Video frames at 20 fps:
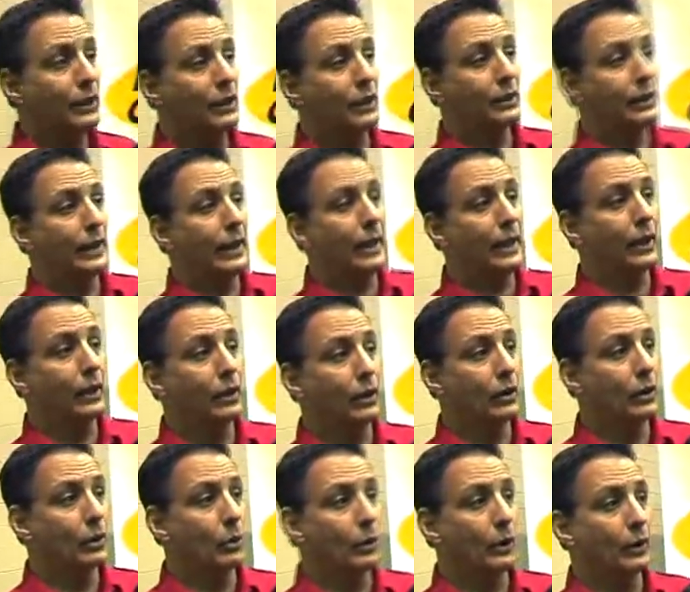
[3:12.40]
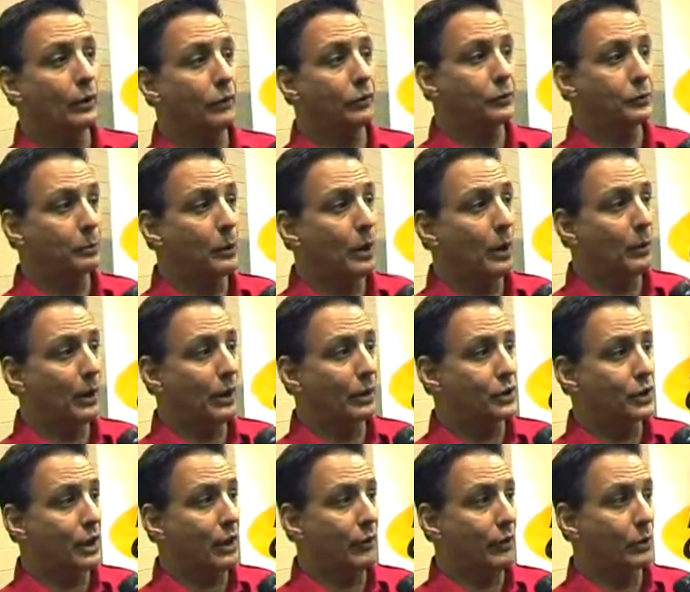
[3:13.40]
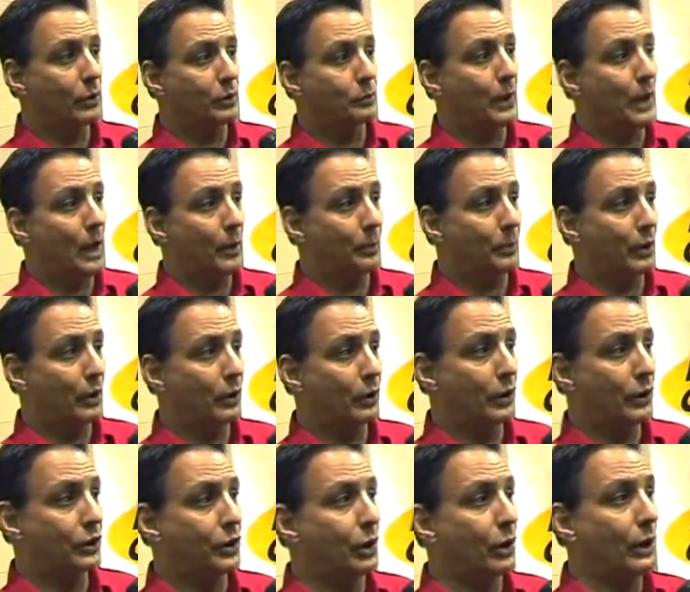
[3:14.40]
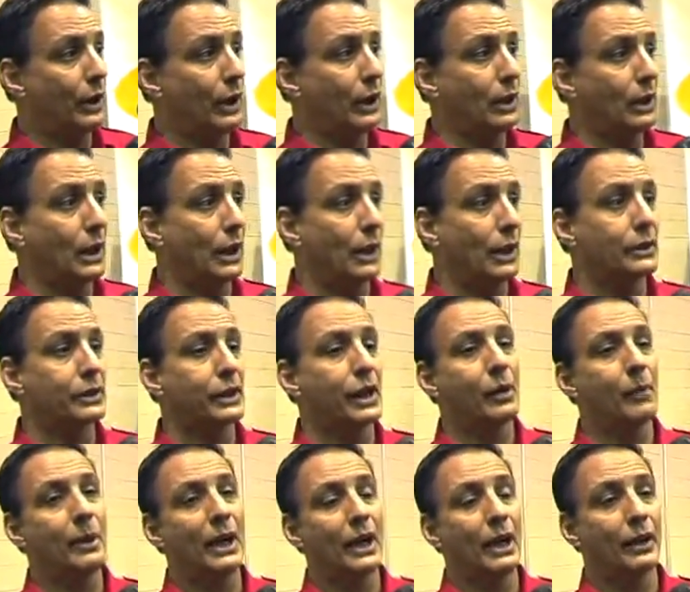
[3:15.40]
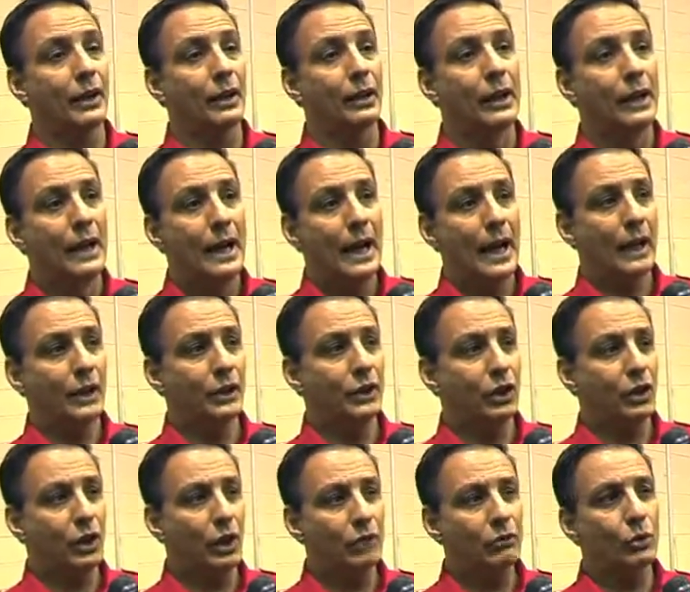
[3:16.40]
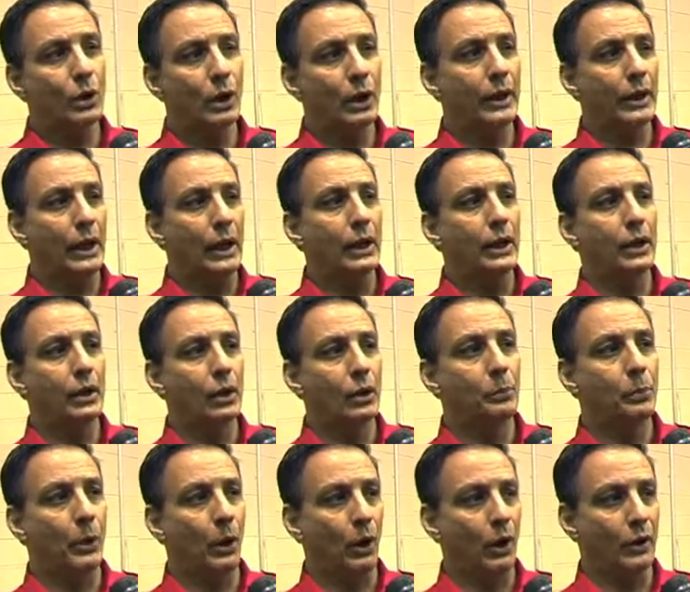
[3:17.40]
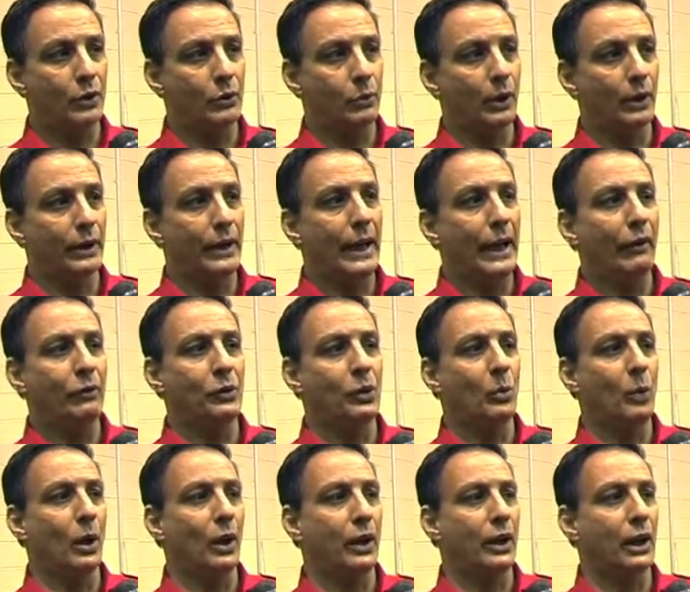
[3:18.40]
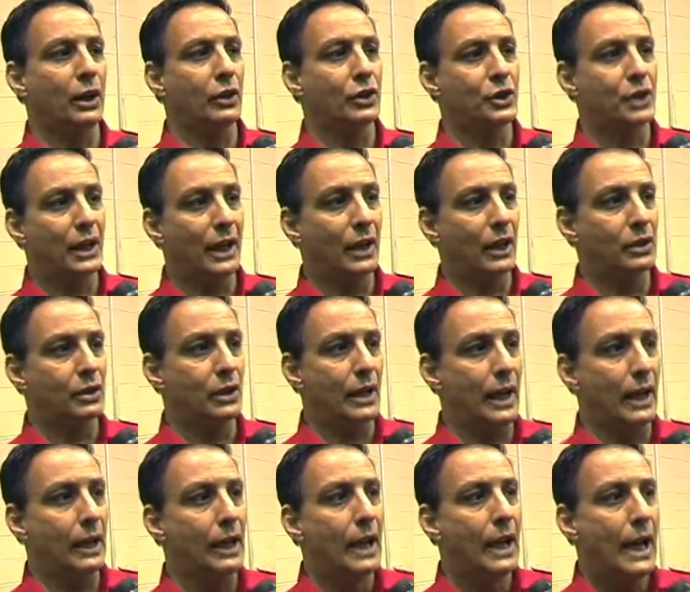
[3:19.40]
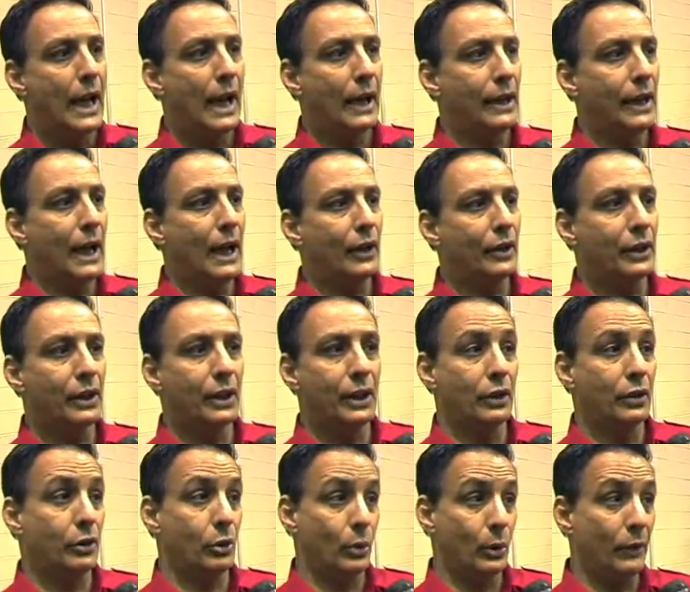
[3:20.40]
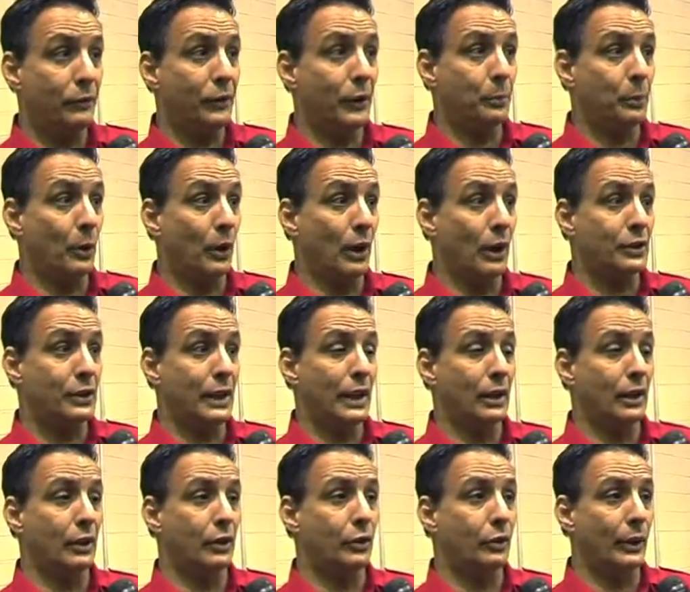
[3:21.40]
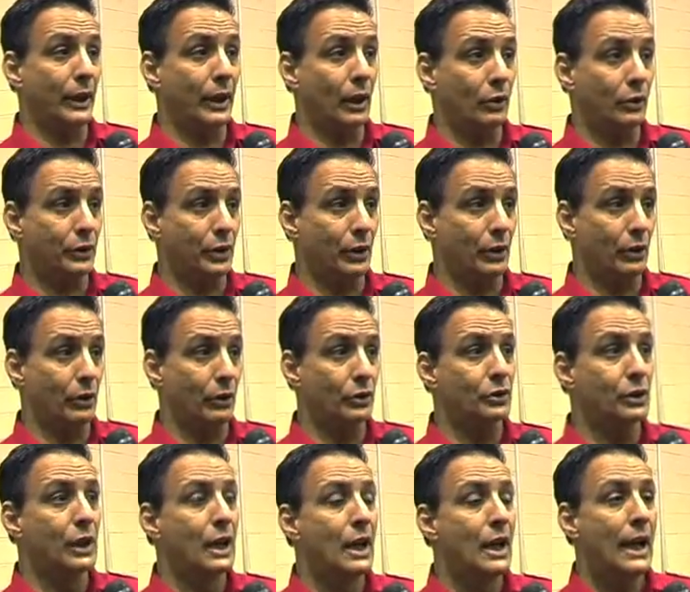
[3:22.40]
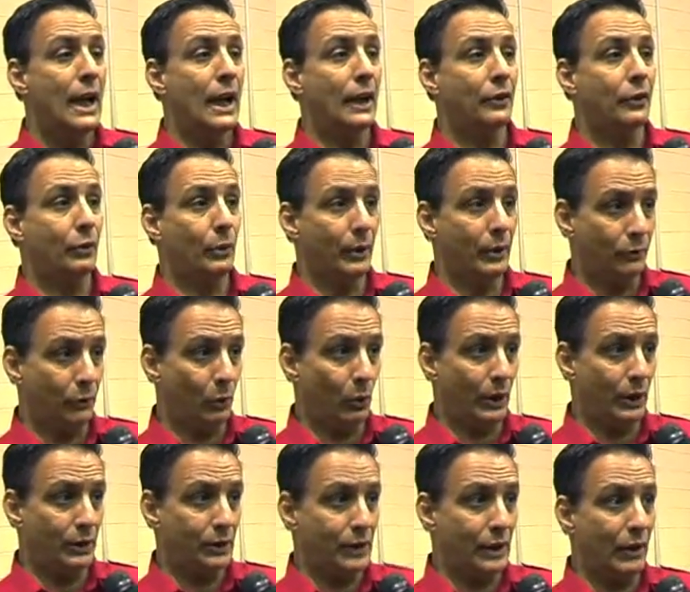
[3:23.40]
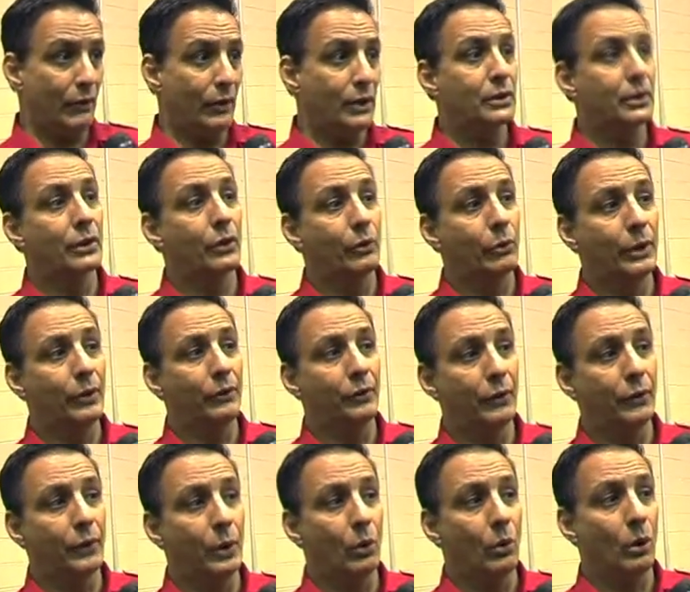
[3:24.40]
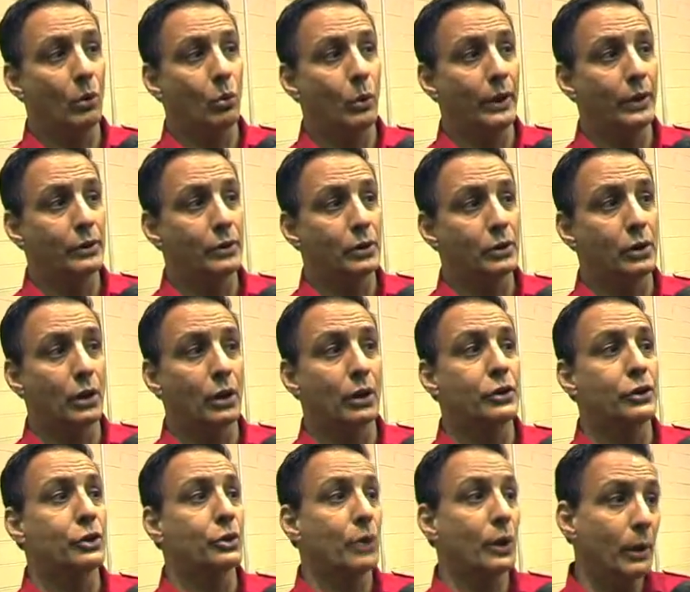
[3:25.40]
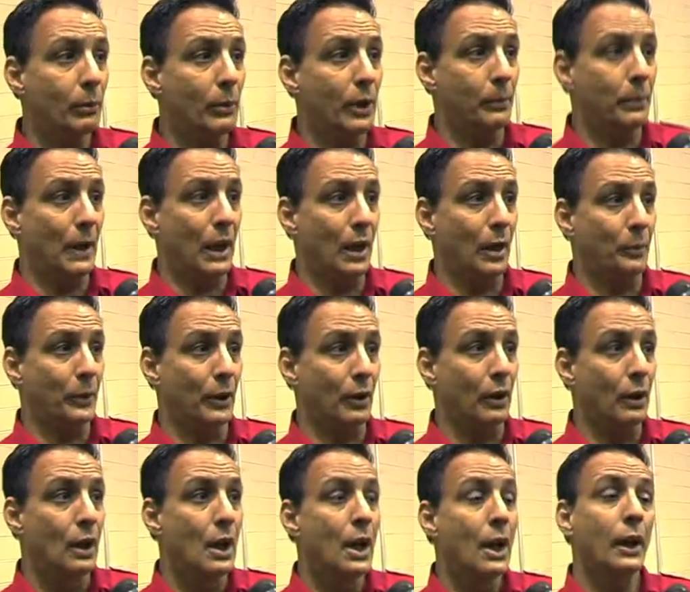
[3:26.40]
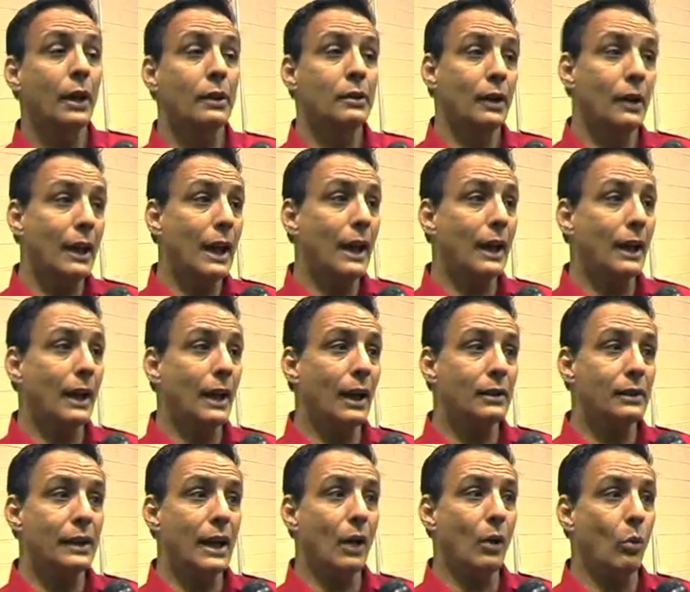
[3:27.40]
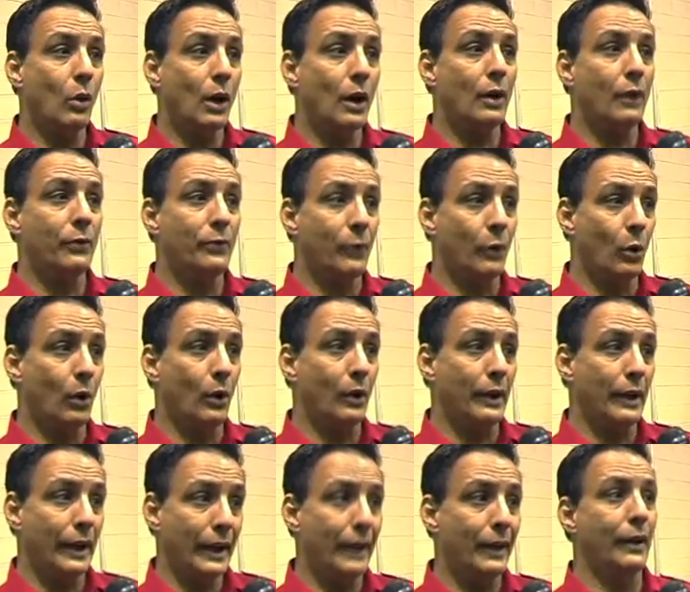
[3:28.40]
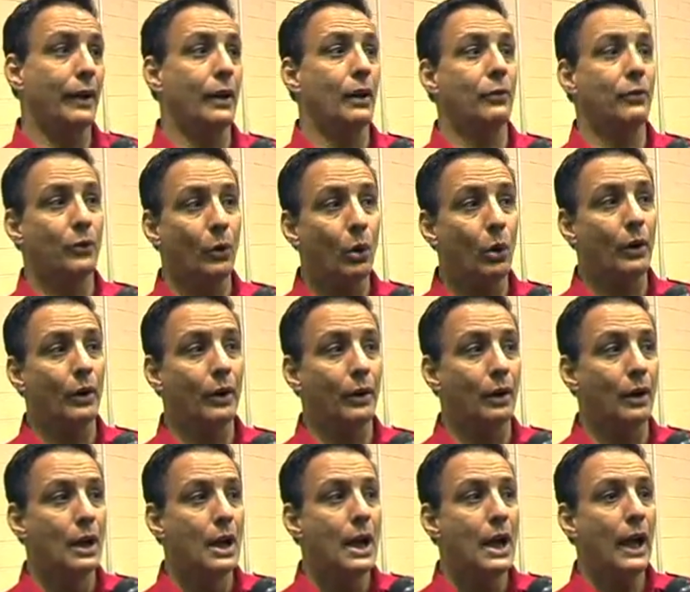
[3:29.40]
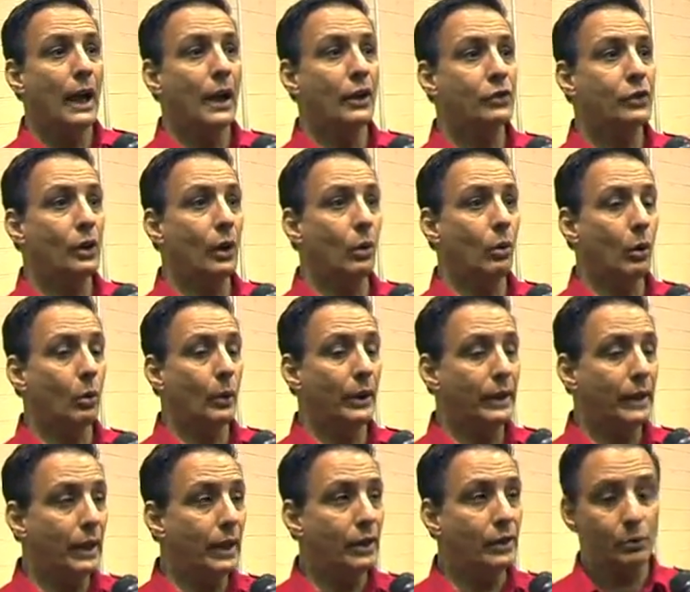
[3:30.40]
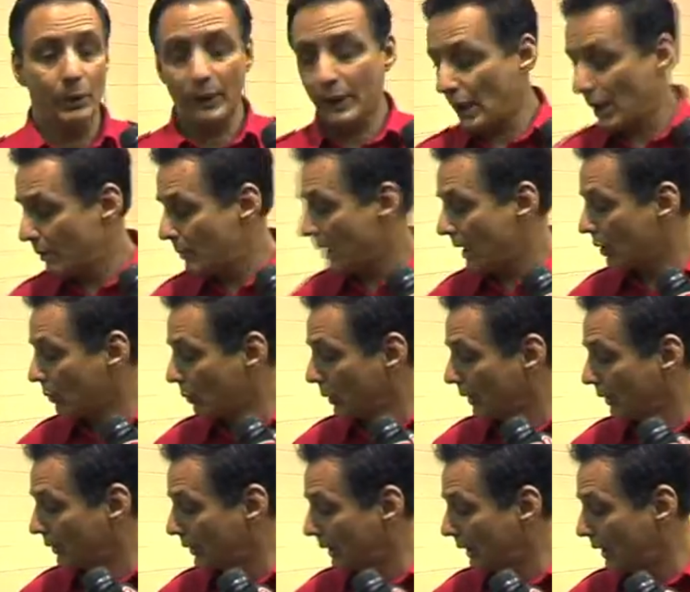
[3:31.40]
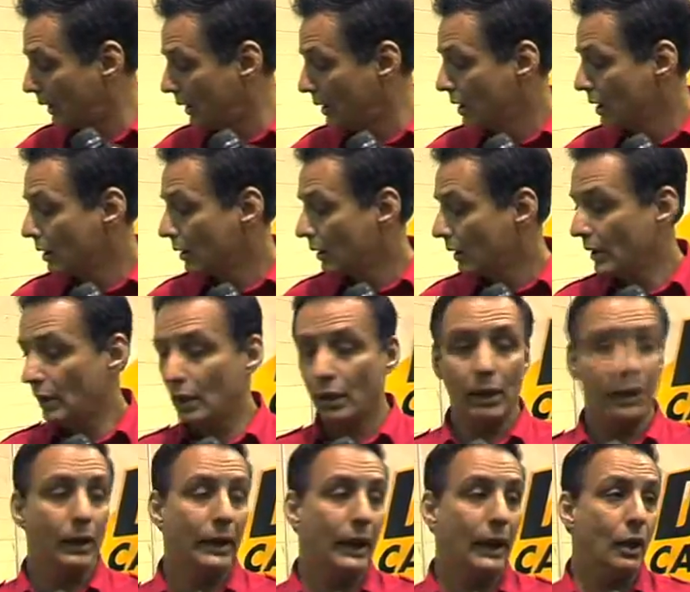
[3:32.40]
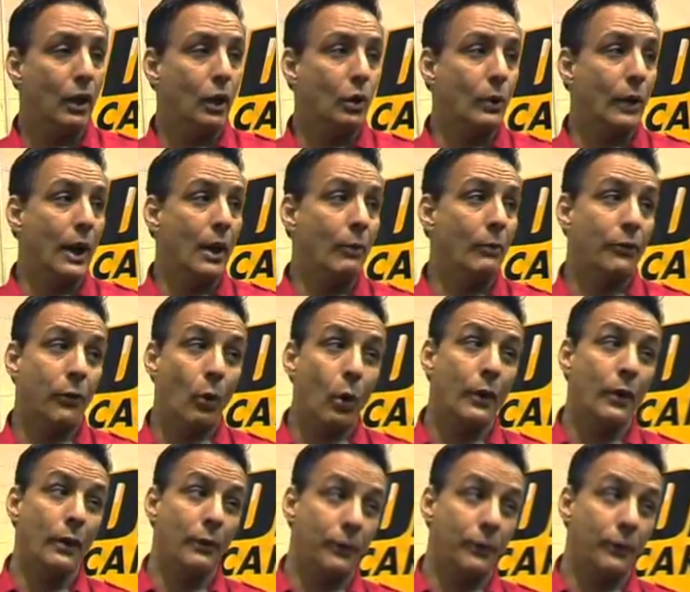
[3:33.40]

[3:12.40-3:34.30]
the day when the small block Chevy was popular, the 289s came out, and you couldn't really get any good parts. Well, the aftermarket has changed that, and now you can get terrific parts, and the 302s, 347s, and 351 Windsors are extremely popular because a lot of guys now want a Ford in their Ford. And so what we did is we came out with the Autorama for the